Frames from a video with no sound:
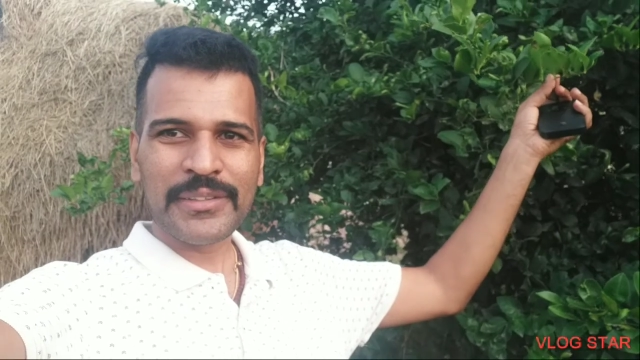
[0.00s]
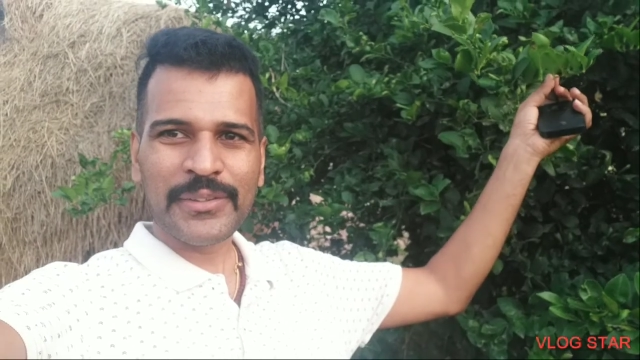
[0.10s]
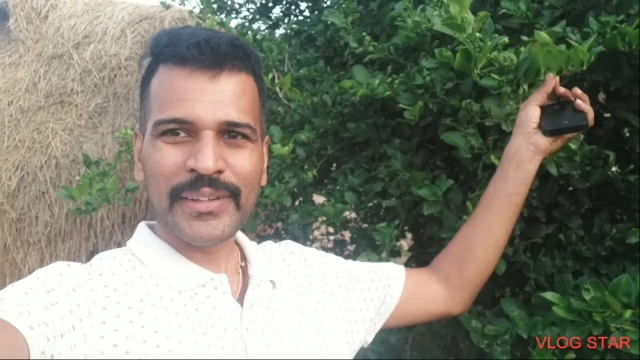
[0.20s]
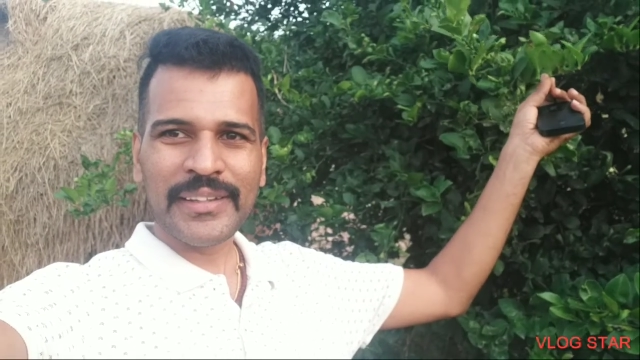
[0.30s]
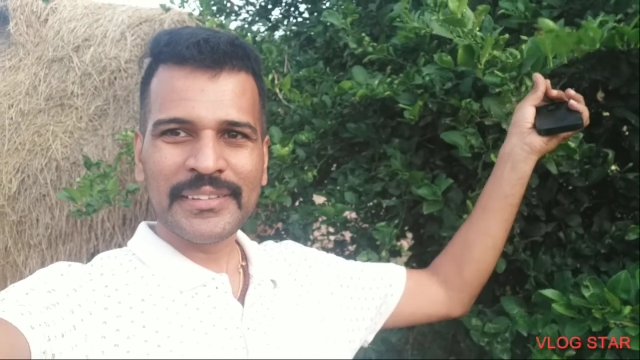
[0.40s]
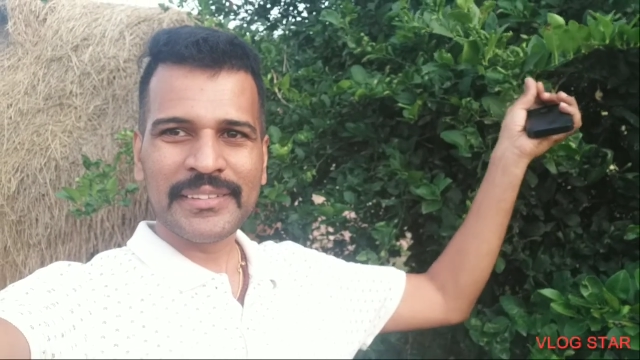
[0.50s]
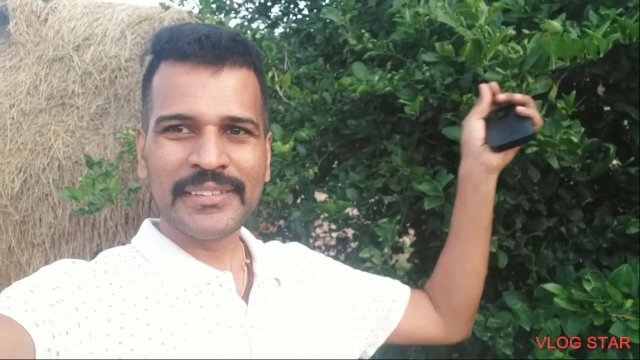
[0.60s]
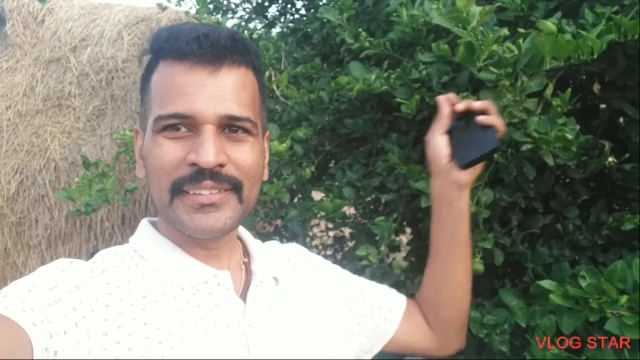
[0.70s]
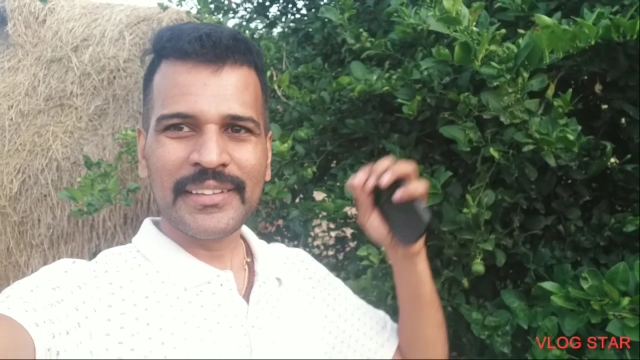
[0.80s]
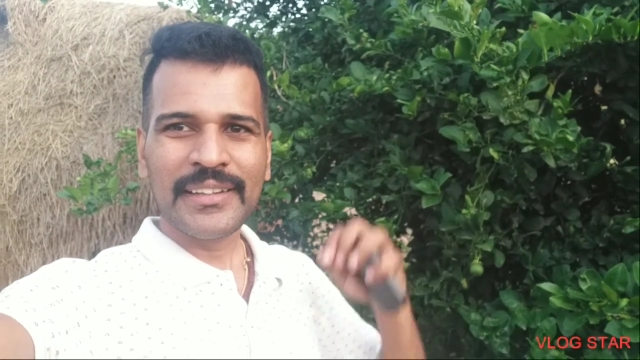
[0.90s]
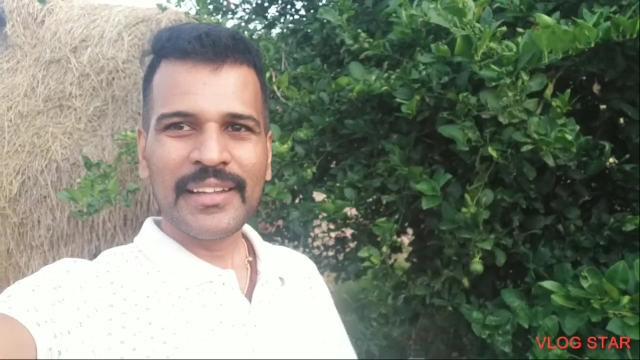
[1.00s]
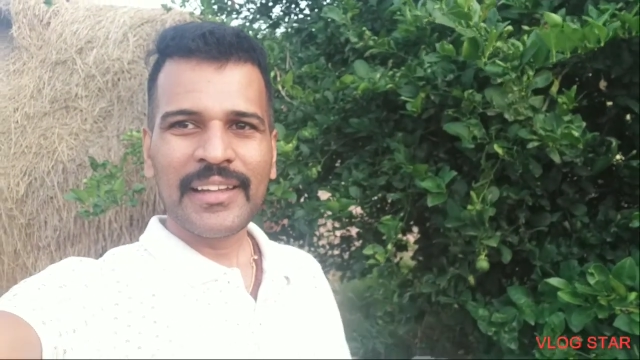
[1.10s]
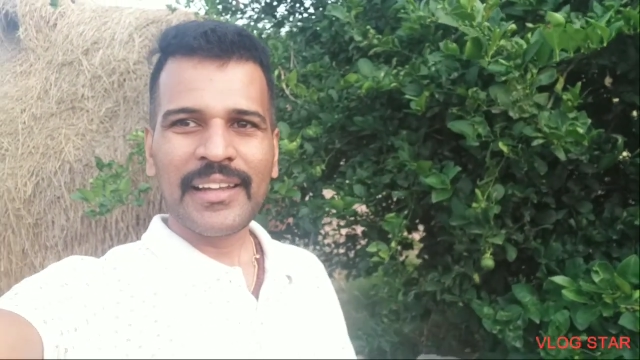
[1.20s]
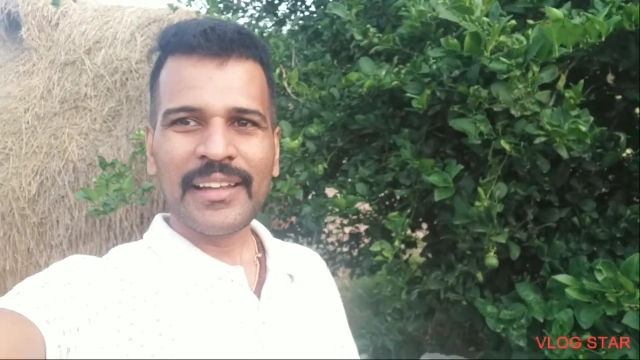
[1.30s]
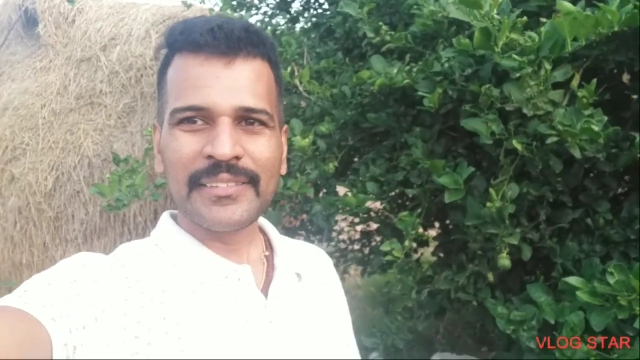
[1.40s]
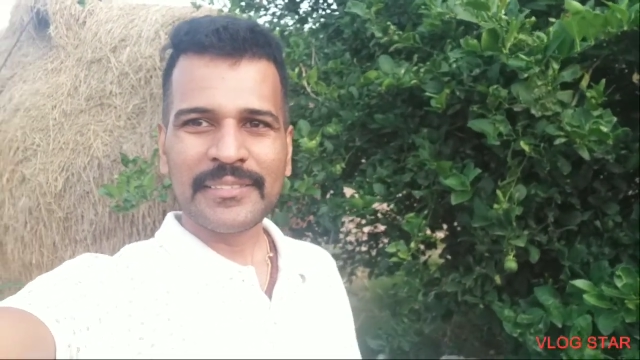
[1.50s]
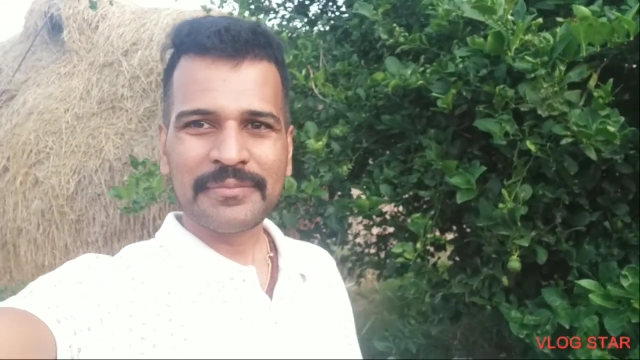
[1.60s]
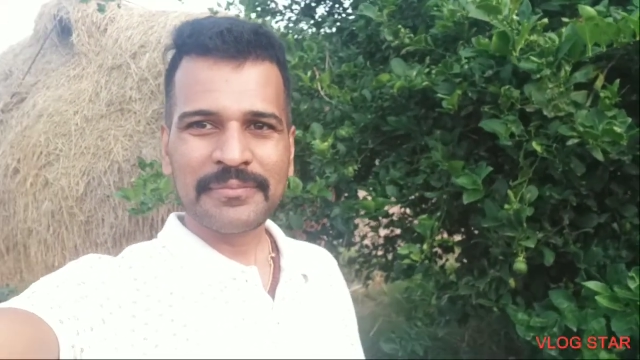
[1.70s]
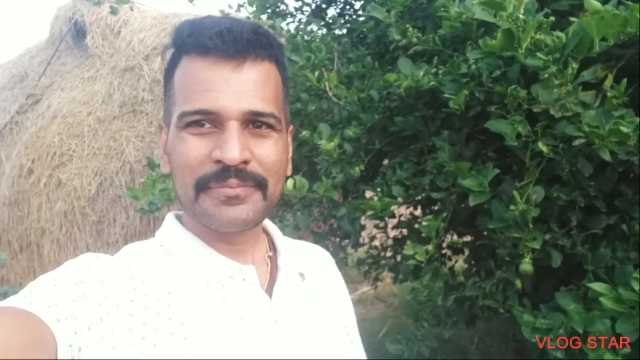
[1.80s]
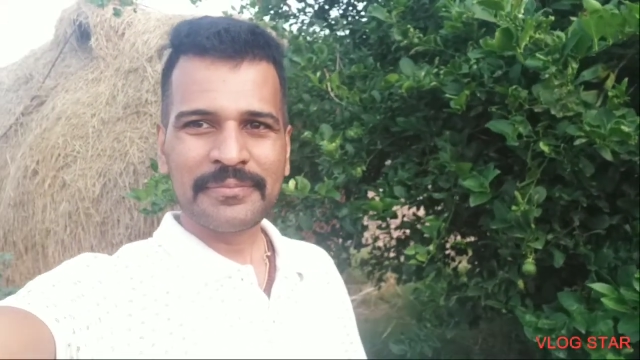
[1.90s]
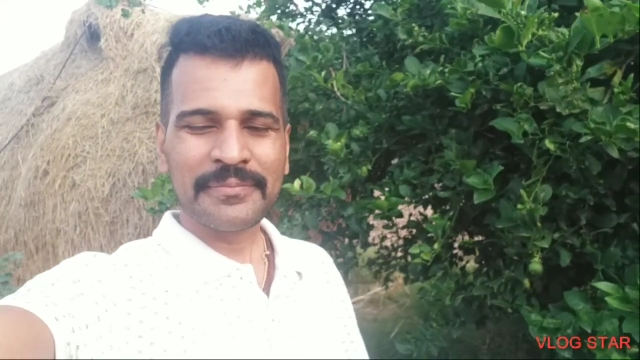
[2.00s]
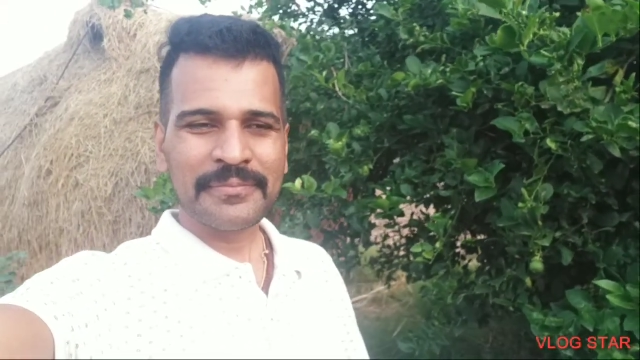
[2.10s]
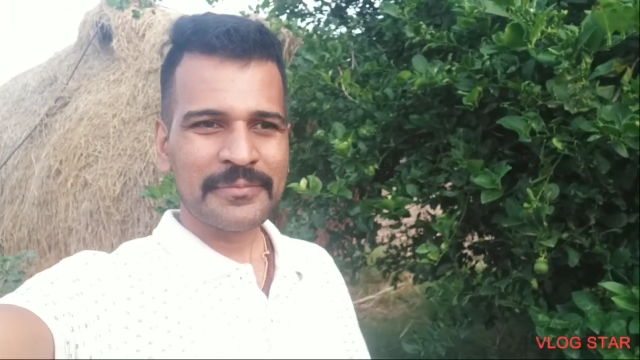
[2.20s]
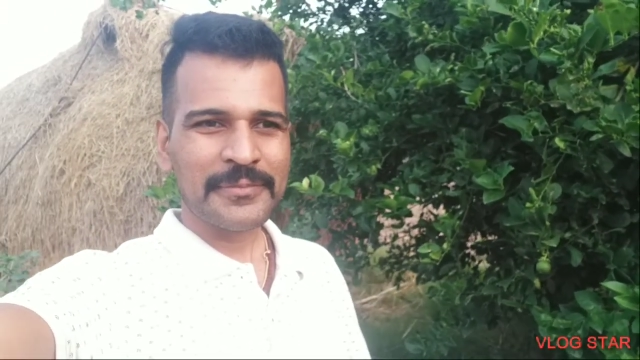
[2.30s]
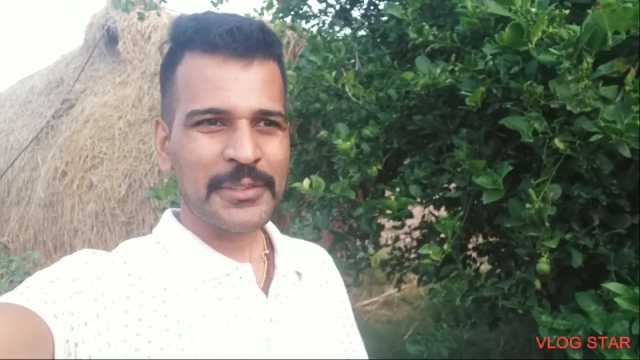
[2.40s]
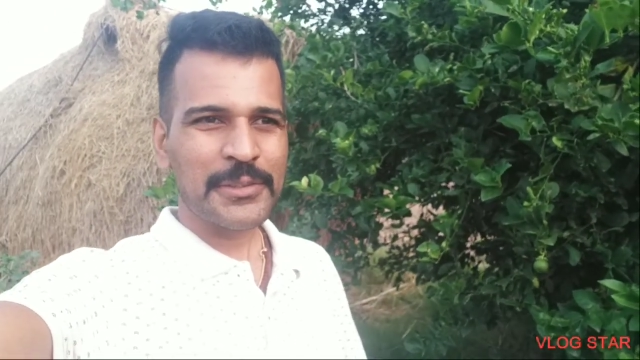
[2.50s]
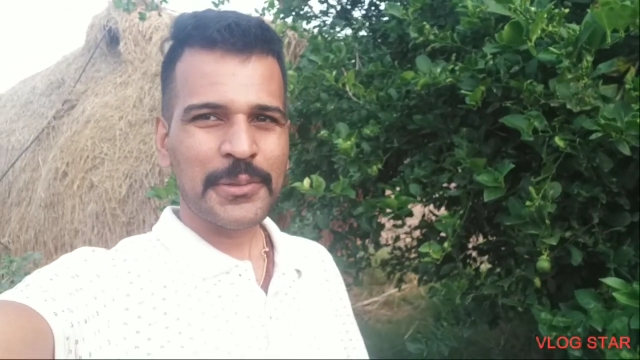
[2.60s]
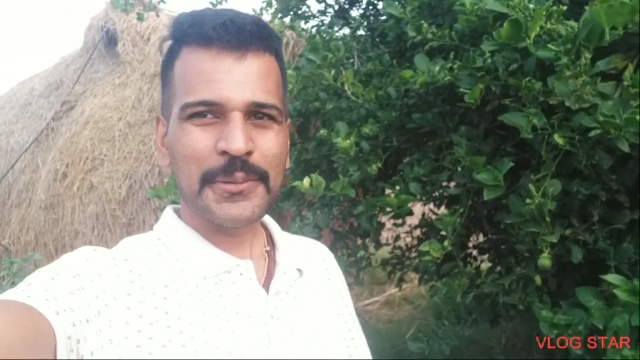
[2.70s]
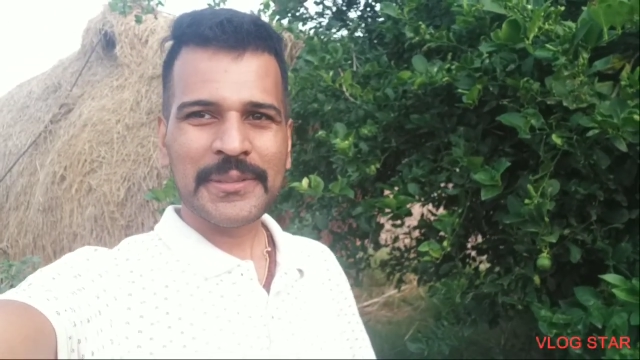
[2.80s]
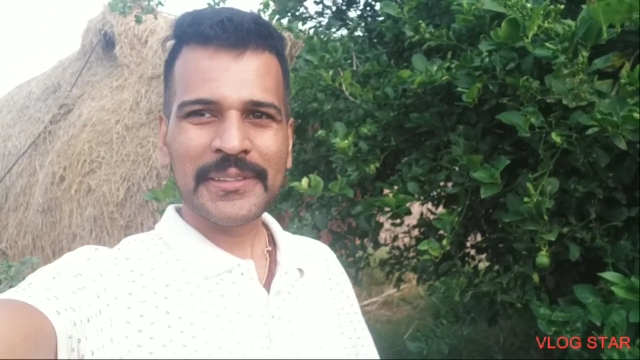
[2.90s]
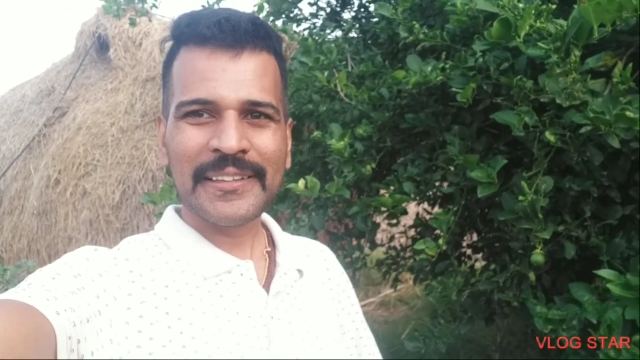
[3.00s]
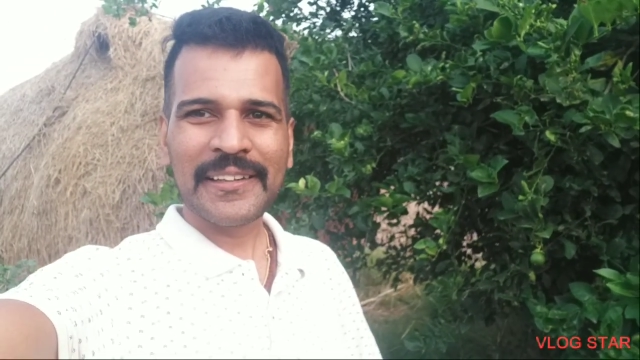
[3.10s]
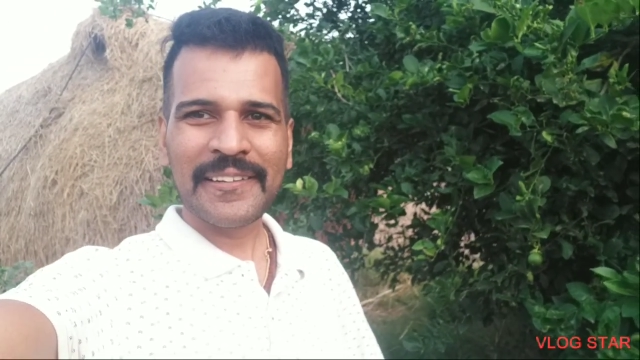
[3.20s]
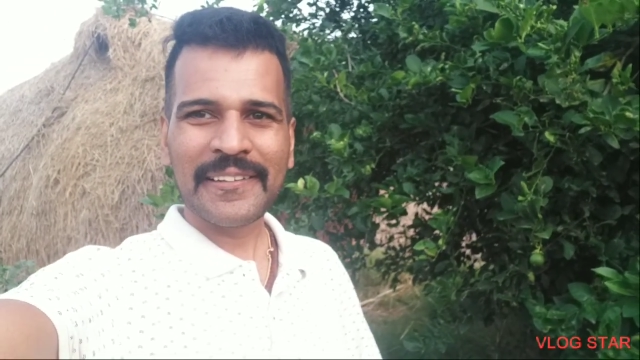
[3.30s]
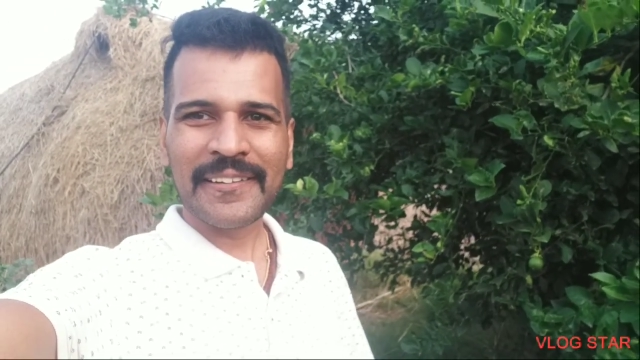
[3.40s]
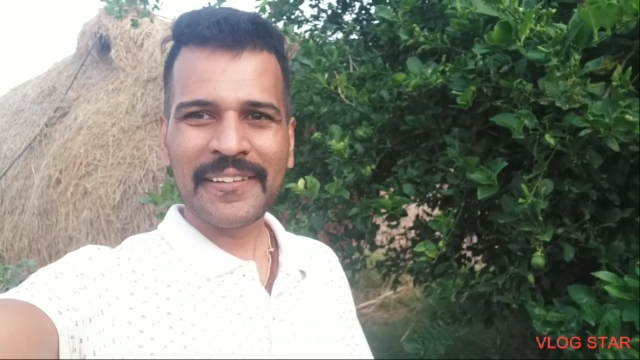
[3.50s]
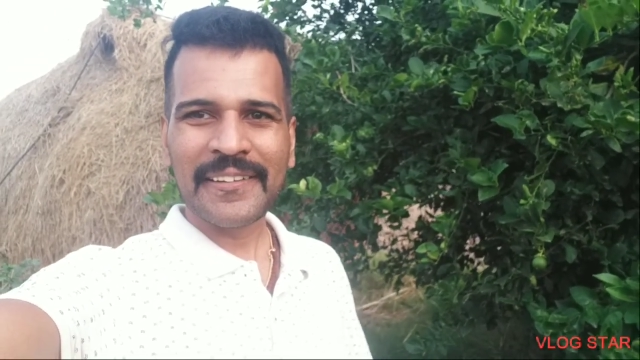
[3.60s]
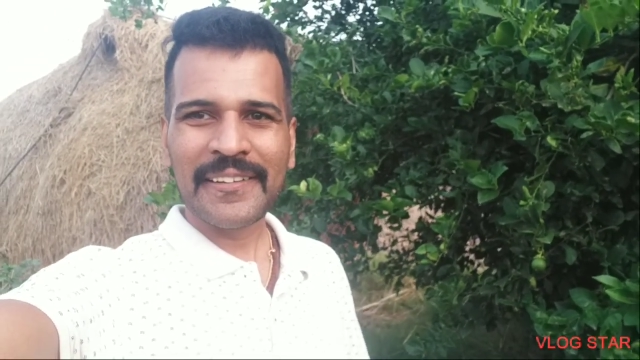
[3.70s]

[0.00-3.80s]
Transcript: tree here, and total greenery.